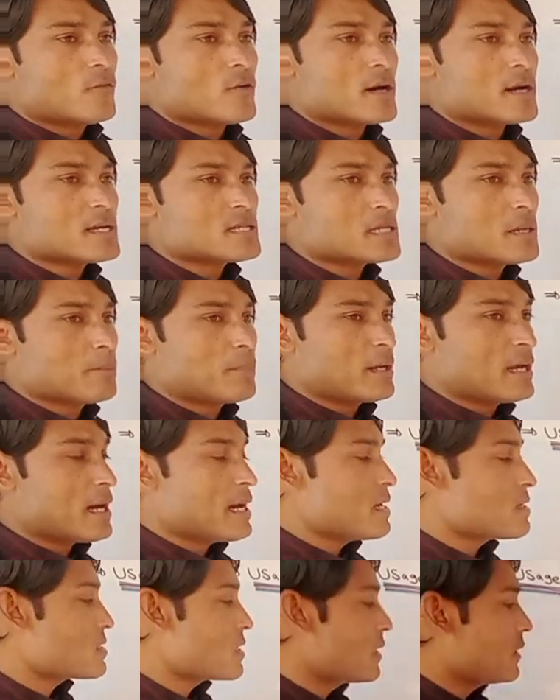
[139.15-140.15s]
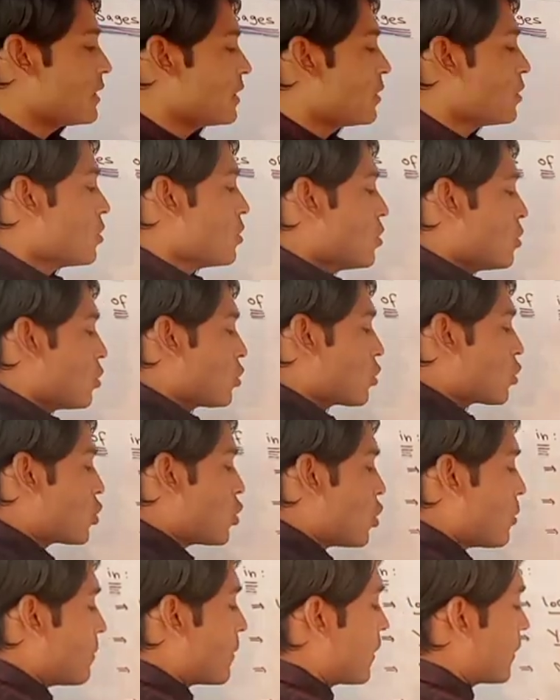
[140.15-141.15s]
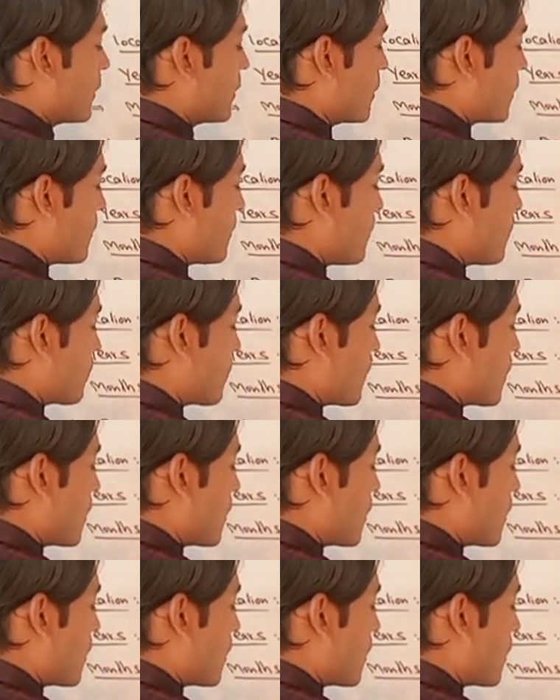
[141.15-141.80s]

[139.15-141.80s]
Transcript: For example, I say that Robert